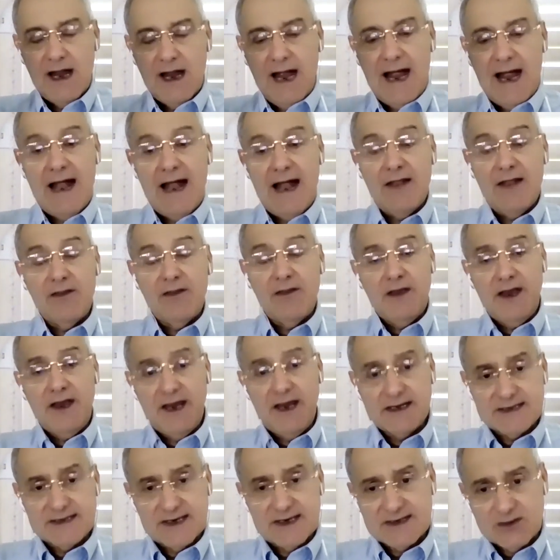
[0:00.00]
And
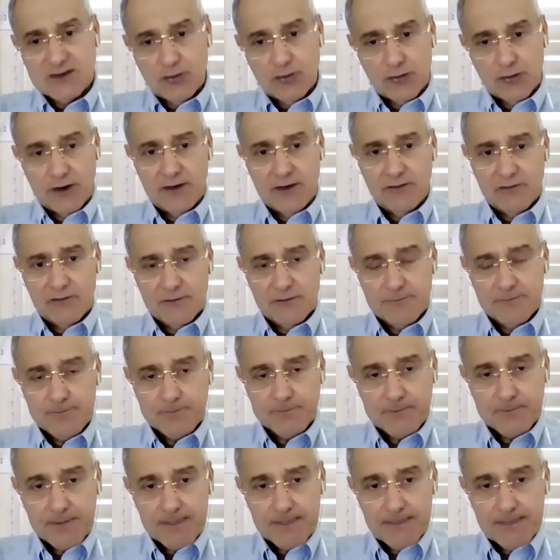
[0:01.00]
his students,
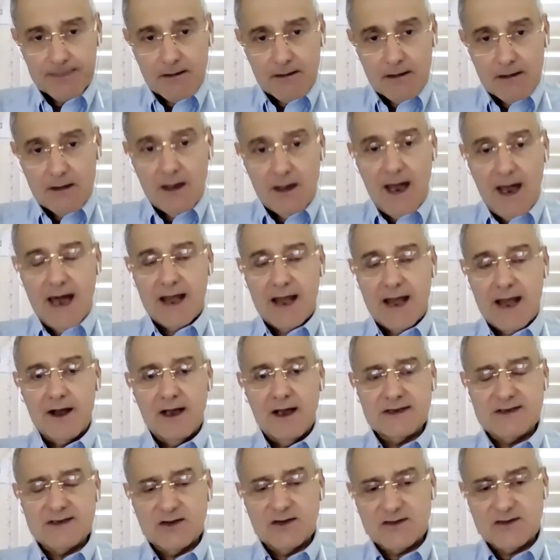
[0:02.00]

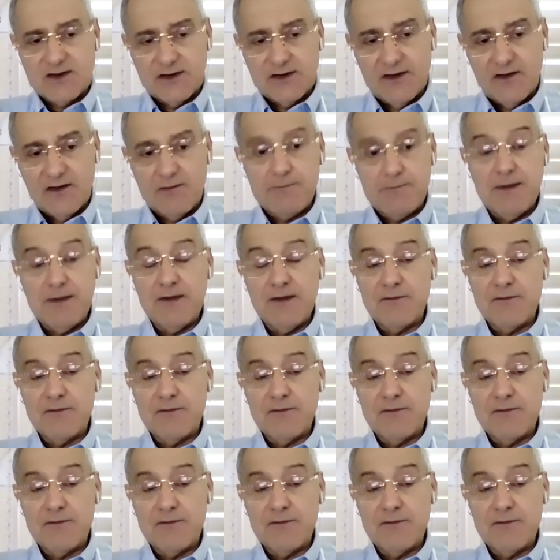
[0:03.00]
Al-Razi students,